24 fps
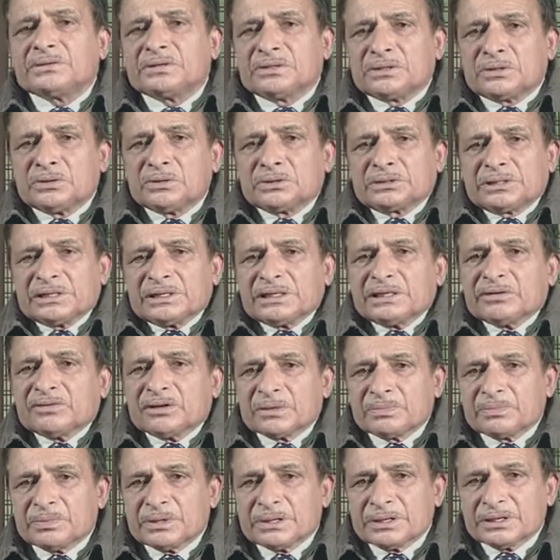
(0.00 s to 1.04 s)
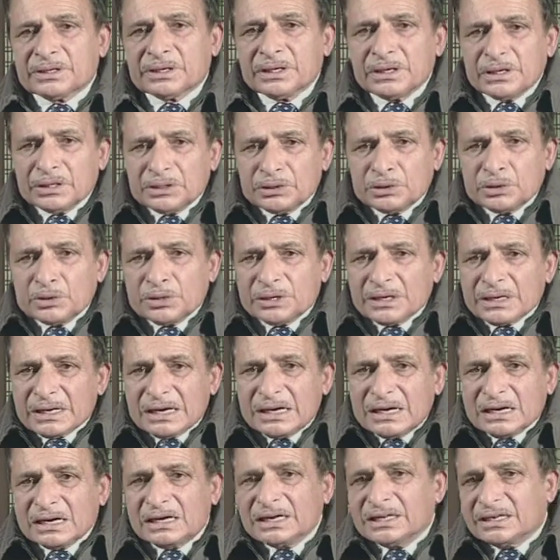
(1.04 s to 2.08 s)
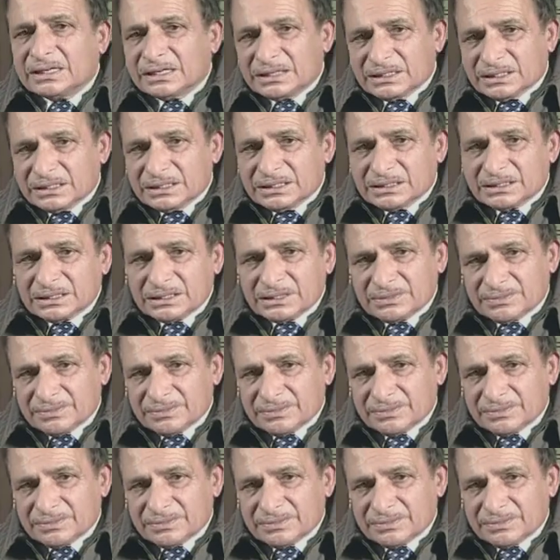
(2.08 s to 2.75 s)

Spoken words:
growth and development during earlier years.